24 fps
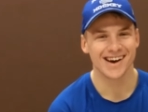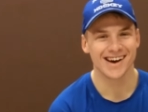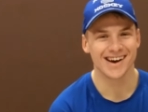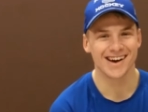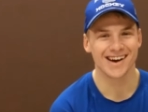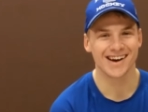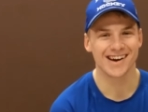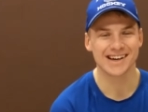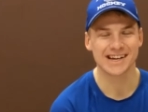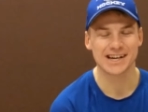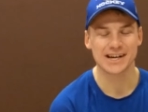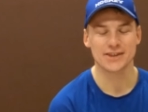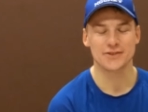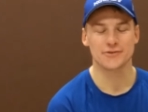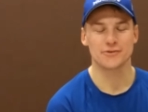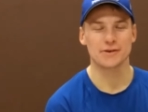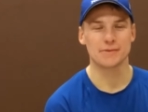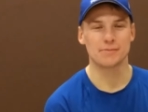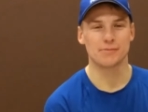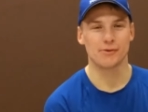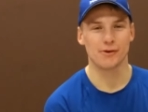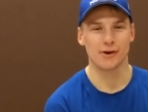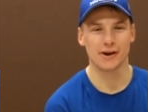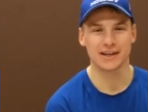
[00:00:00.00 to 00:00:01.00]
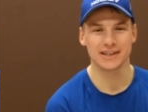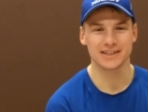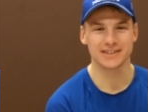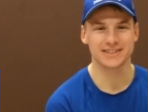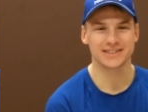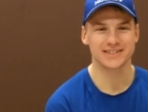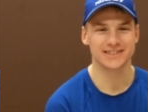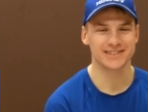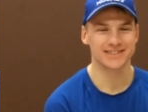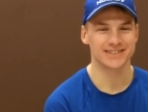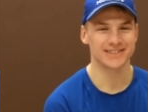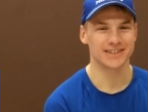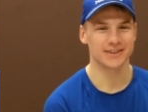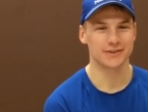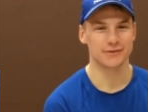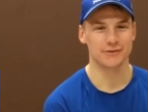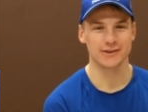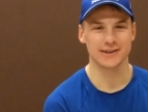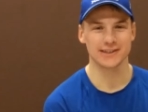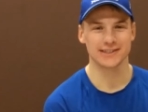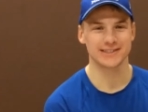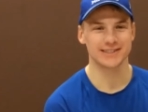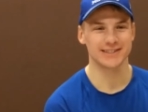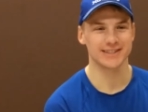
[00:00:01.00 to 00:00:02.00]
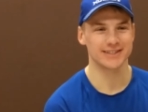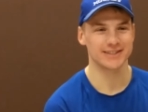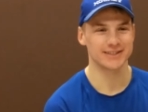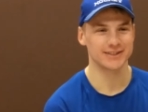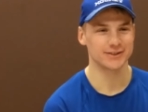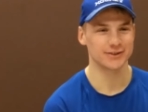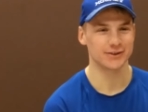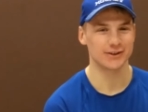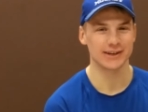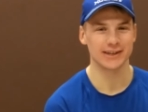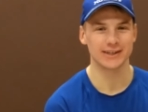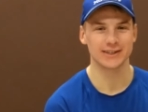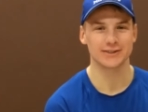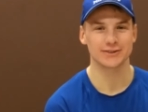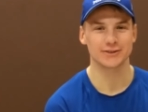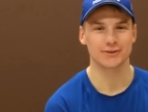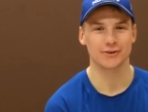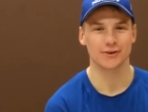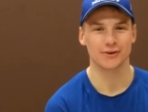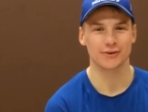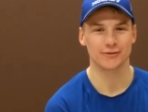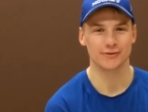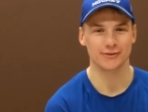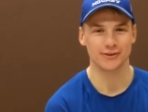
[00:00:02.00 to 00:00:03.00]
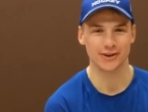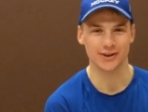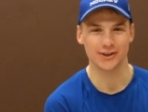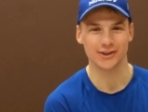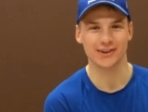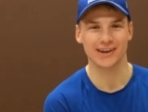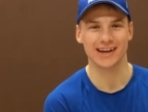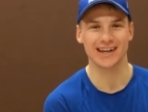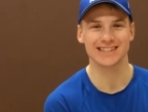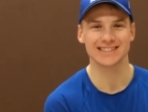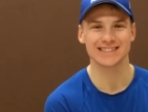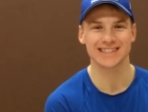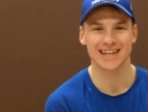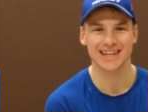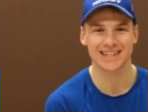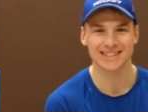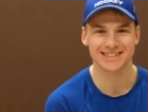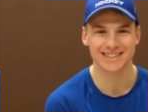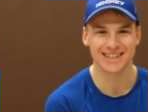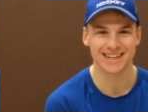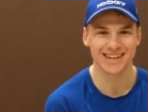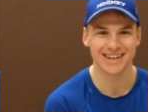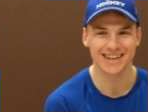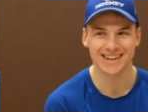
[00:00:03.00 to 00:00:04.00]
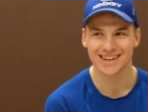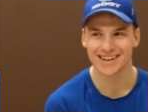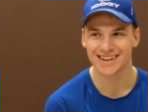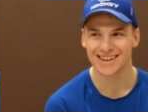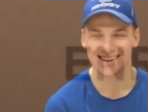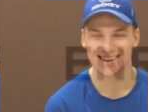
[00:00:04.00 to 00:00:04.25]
uh, I got three points, three assists, so I didn't score for all you guys asking.